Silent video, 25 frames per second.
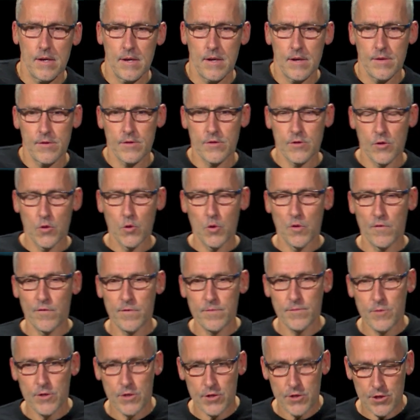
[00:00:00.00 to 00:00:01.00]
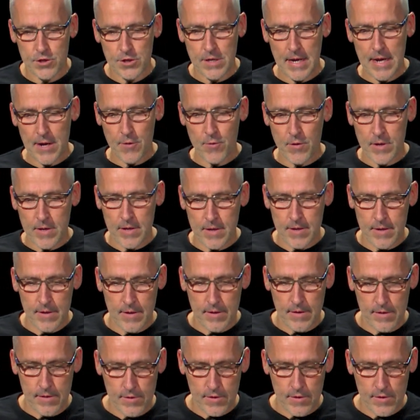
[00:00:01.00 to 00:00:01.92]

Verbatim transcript: uh, the two of them just sharing